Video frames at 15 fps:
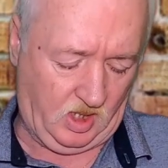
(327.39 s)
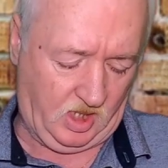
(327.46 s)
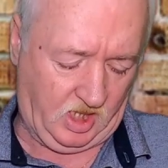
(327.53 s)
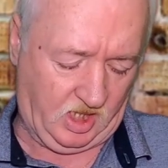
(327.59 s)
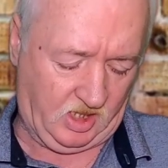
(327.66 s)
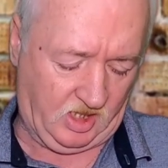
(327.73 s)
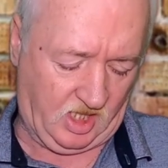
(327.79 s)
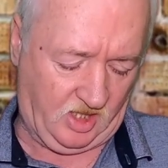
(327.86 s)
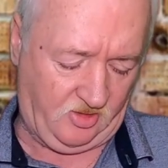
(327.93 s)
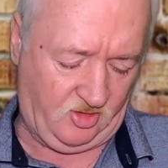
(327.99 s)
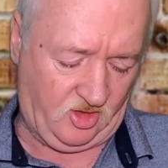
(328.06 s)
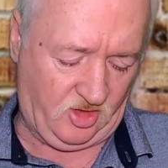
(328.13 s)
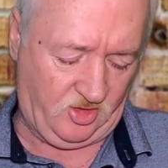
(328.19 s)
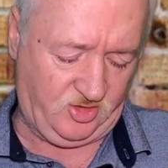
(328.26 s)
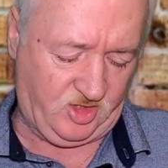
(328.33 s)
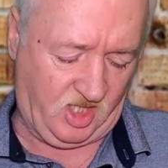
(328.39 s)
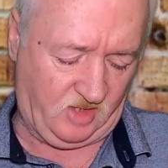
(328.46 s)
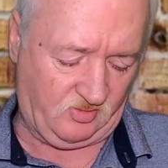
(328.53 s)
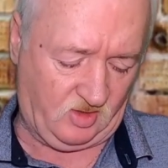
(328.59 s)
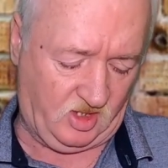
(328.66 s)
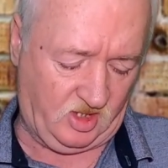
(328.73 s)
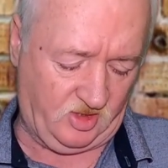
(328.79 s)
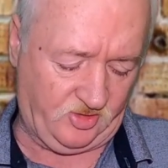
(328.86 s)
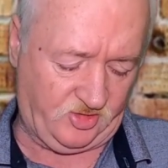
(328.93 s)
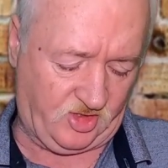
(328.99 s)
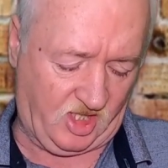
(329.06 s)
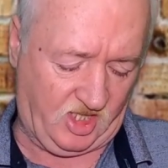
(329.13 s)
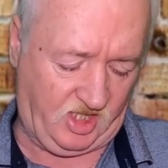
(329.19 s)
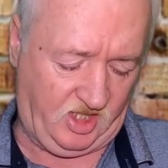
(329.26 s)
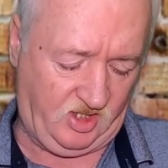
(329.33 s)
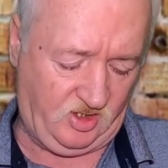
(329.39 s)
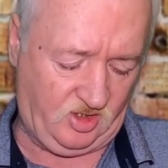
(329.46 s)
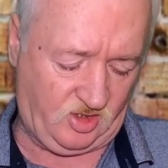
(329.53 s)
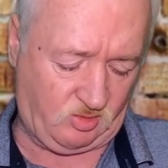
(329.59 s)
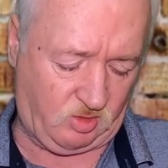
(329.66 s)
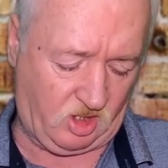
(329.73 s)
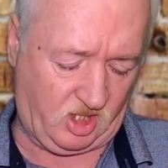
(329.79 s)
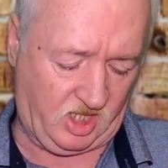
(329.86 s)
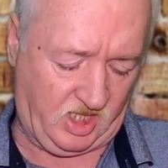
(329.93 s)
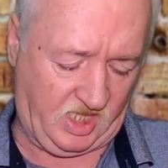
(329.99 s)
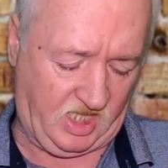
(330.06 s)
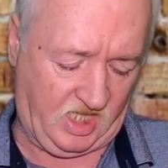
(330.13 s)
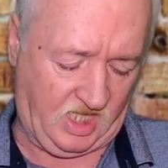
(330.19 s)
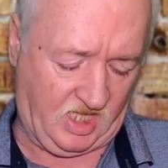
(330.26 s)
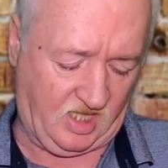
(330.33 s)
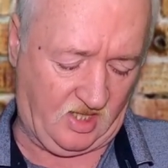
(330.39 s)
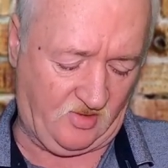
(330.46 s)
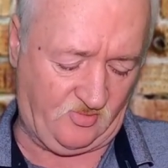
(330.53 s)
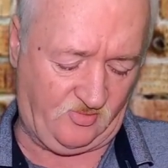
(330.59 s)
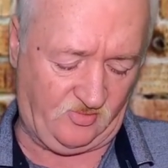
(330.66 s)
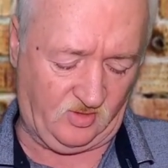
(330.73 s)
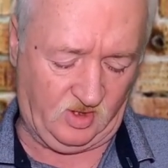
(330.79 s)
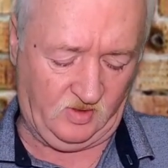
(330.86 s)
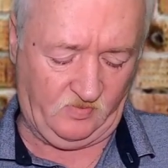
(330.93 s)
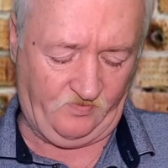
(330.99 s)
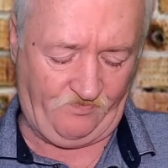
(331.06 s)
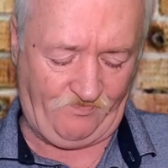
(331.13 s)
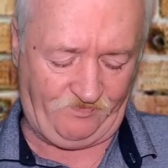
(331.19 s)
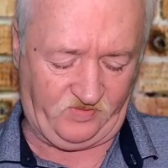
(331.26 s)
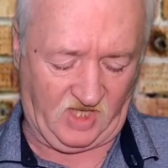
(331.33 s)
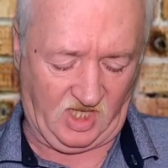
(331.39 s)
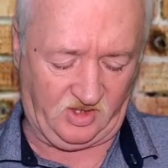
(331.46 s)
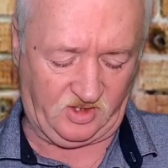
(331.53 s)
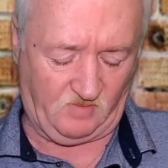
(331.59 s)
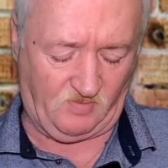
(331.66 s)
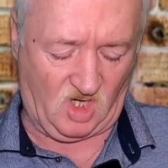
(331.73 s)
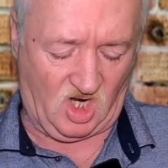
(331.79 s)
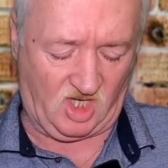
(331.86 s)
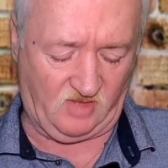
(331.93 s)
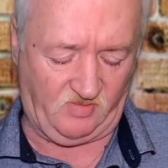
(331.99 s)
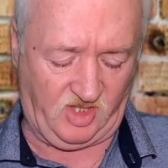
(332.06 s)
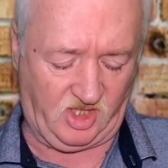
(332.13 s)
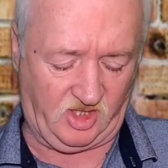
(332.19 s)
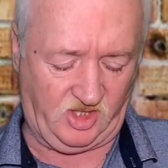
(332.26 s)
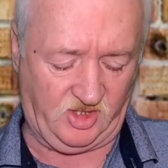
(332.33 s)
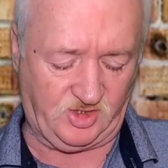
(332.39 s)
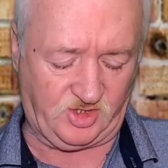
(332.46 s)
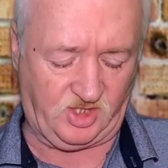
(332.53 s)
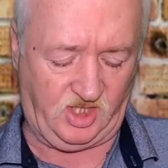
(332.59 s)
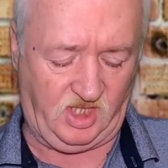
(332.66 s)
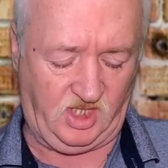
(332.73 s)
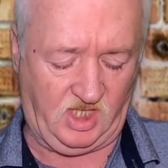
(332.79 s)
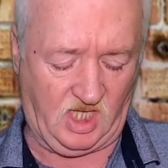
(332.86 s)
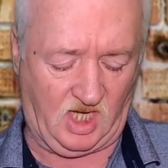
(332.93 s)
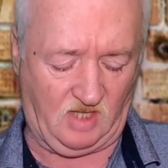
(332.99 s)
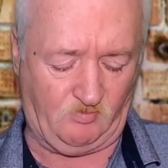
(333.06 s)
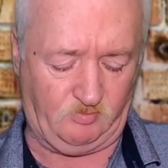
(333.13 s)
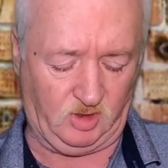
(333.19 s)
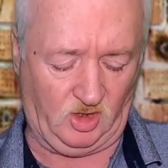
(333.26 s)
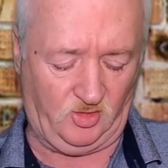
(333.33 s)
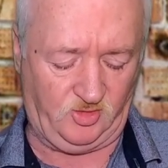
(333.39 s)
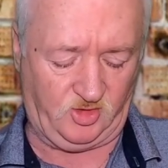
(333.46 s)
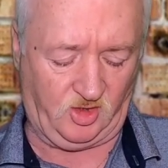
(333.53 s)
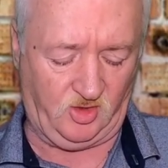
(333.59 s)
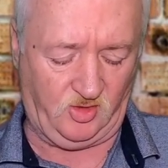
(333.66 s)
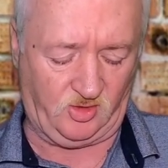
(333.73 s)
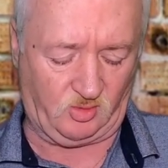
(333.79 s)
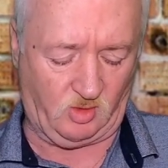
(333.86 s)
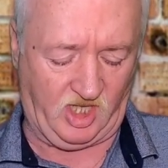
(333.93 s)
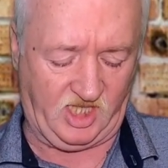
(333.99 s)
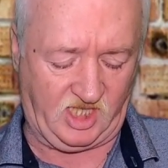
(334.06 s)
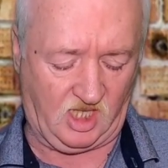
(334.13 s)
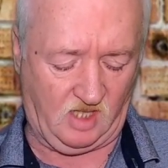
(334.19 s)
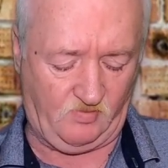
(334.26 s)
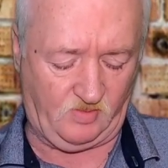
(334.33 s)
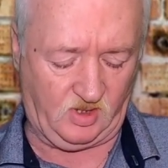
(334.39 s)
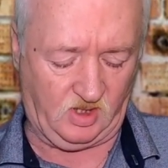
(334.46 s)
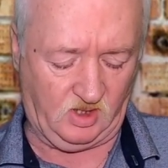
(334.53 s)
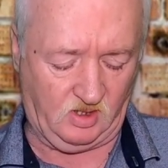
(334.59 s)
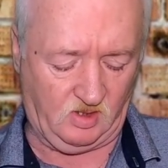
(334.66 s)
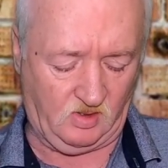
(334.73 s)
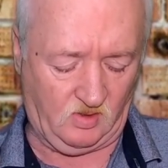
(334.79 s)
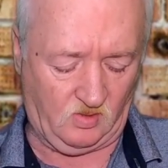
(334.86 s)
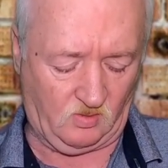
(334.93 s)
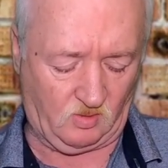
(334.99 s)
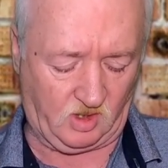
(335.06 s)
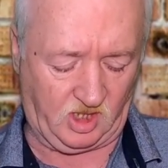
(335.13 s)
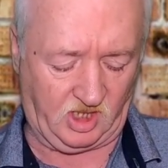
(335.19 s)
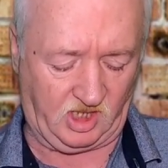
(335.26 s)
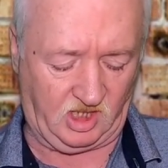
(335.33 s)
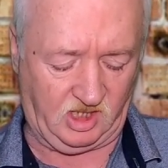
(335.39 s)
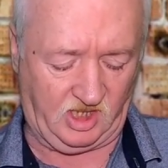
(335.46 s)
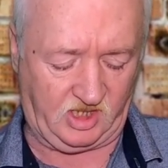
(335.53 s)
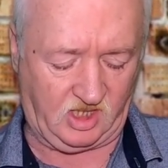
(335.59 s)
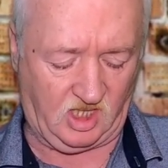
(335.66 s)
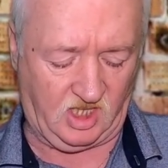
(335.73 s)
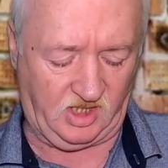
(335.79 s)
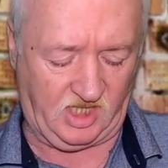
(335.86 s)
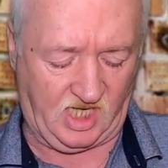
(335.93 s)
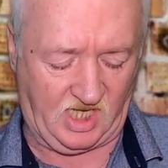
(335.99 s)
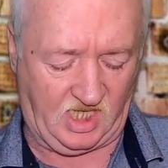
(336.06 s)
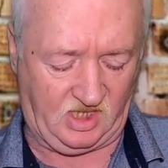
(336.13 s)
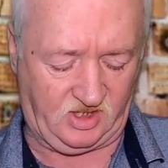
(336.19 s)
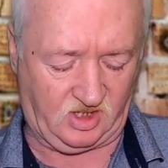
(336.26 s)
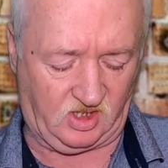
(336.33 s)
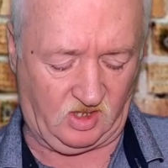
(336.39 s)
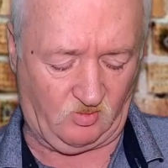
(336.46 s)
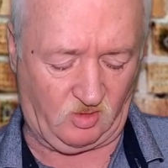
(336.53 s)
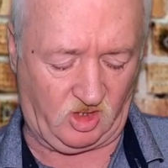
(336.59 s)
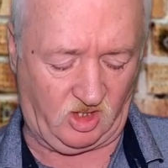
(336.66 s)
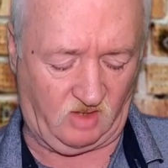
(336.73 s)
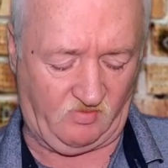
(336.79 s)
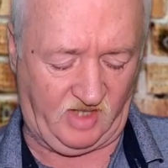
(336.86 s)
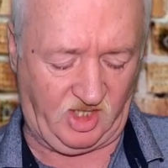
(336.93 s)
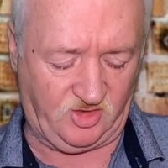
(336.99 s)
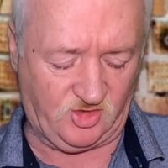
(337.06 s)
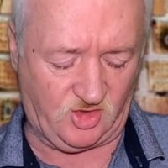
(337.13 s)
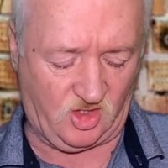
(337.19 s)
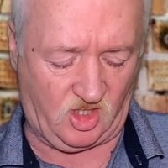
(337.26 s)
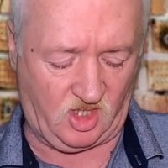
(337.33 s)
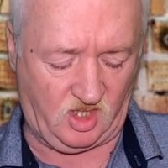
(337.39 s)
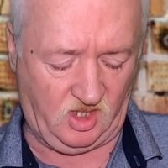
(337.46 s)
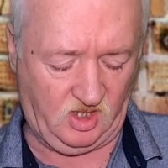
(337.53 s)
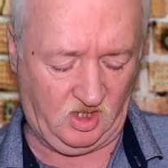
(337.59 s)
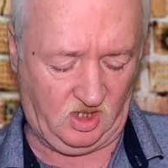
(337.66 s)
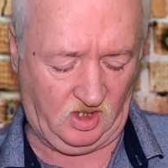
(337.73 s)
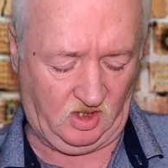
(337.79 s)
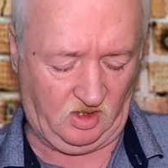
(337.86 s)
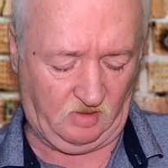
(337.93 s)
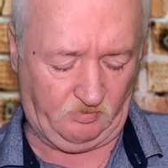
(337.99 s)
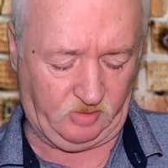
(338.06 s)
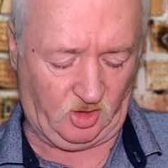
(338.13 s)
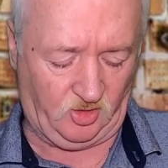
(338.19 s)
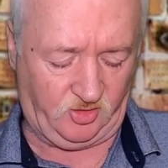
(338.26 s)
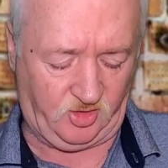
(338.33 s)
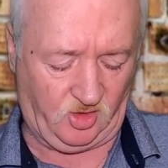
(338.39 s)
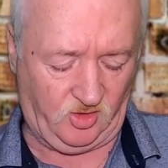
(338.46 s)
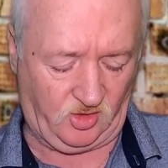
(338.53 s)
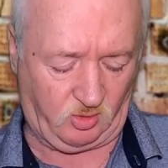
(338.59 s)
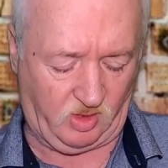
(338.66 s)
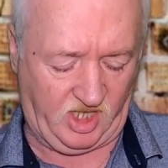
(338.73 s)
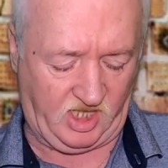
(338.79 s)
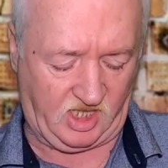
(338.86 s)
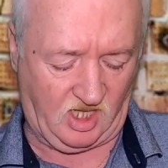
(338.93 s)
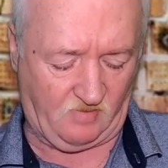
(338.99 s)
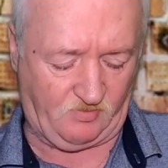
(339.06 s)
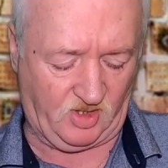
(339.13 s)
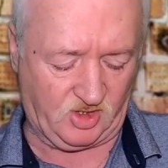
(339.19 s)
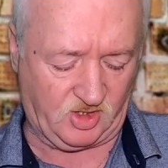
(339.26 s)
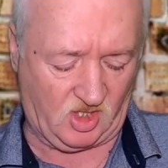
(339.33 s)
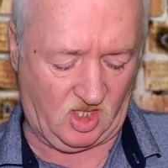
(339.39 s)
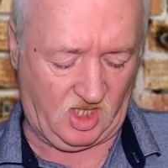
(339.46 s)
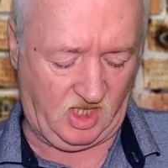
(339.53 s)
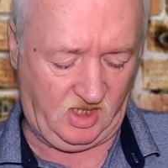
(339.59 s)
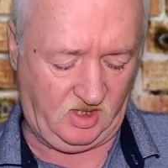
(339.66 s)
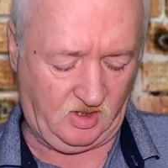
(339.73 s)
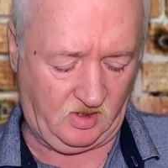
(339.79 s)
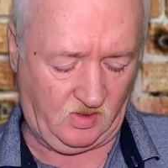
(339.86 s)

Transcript: And under general settings, we're going to have at the bottom here, you see Bluetooth wake up. We're going to click on that, and we're going to make sure Bluetooth wake up is on.